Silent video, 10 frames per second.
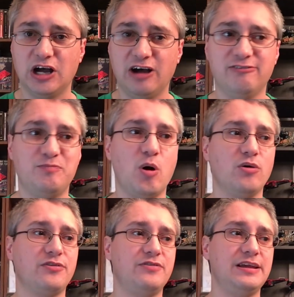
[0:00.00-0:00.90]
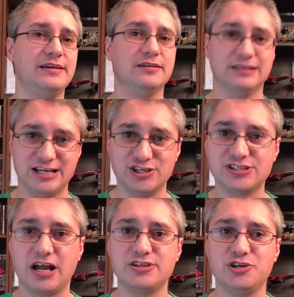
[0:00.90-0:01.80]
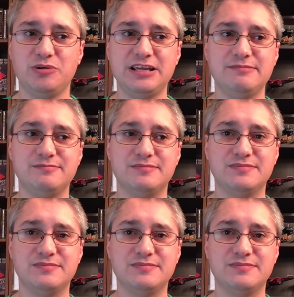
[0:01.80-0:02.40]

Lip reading: of both the Legends continuity